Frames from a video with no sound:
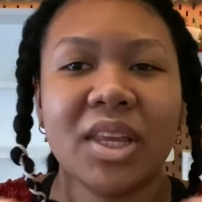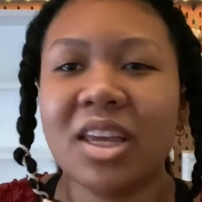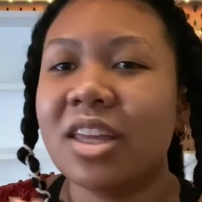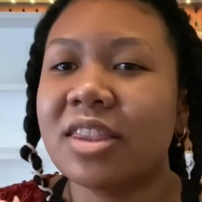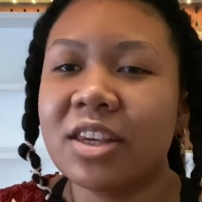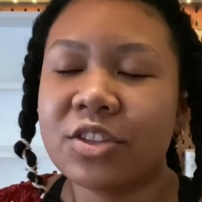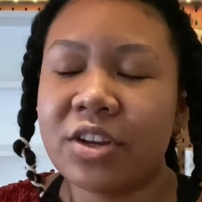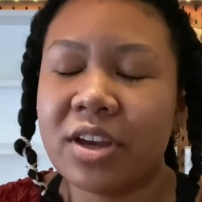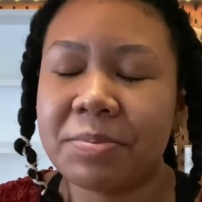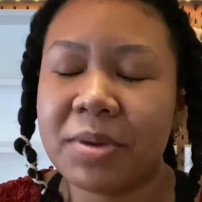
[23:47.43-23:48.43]
good things are
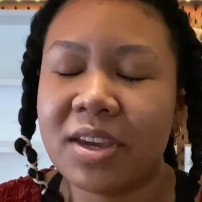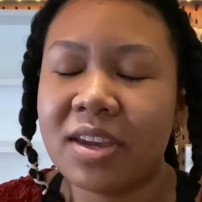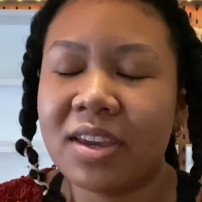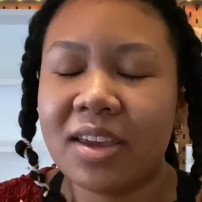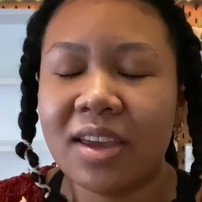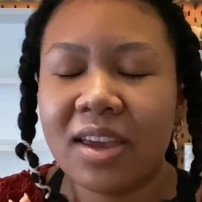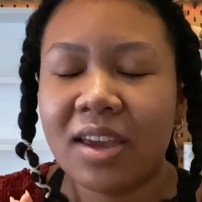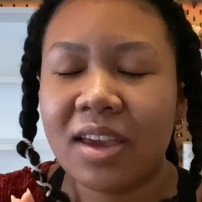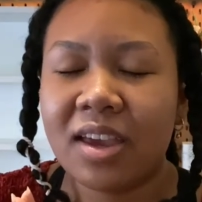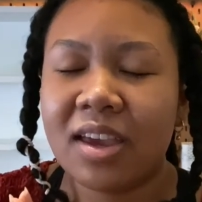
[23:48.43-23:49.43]
coming.
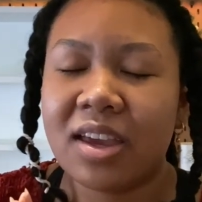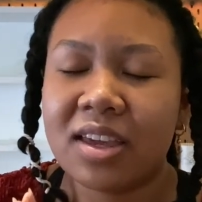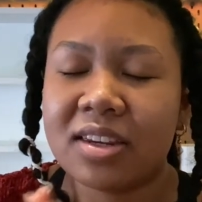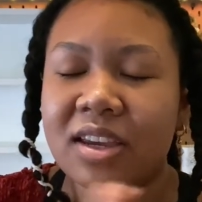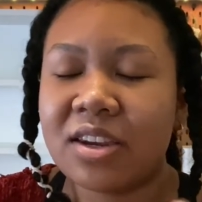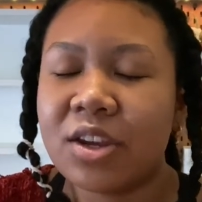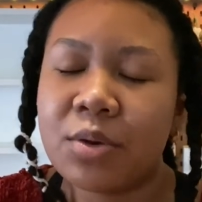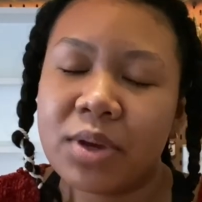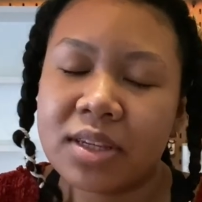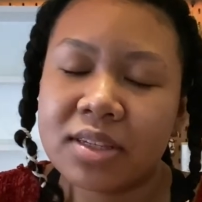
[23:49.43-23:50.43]
And I know
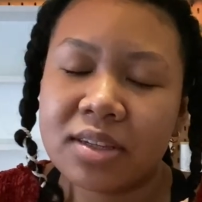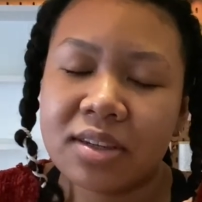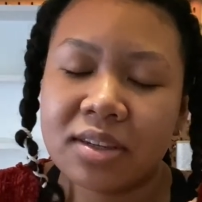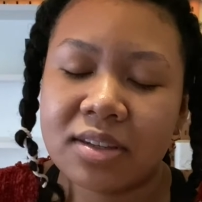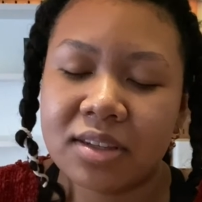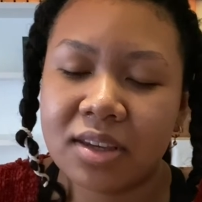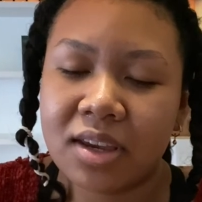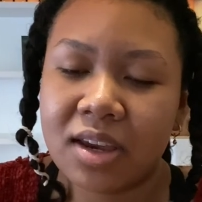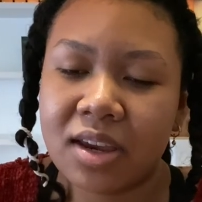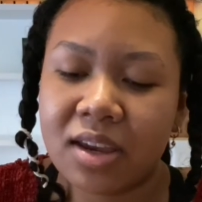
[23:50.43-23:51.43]
it,
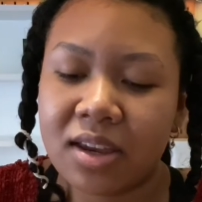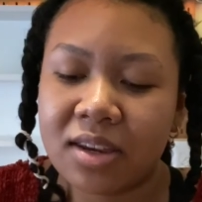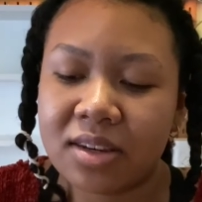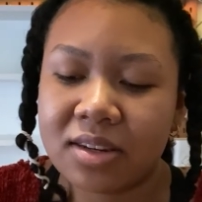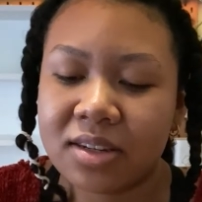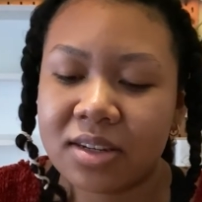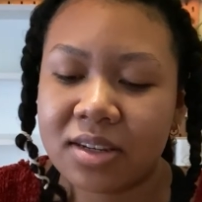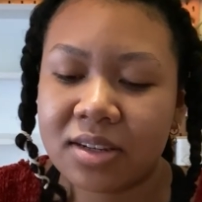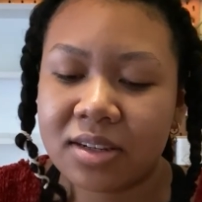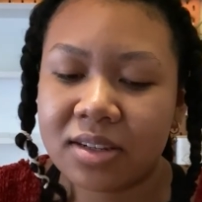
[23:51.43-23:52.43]
and
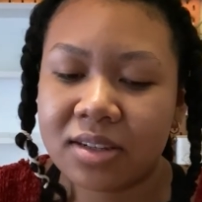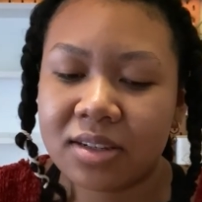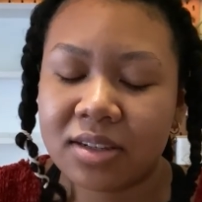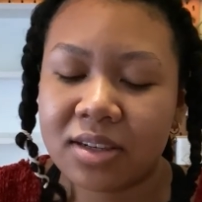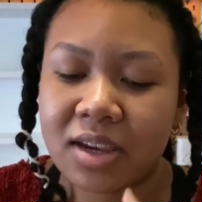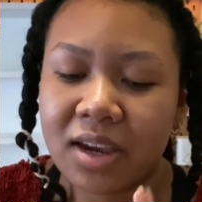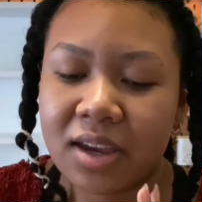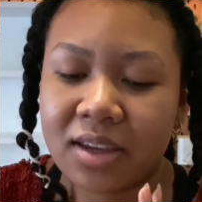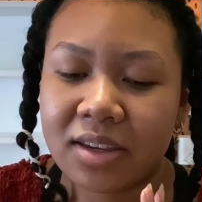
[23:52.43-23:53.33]
yeah,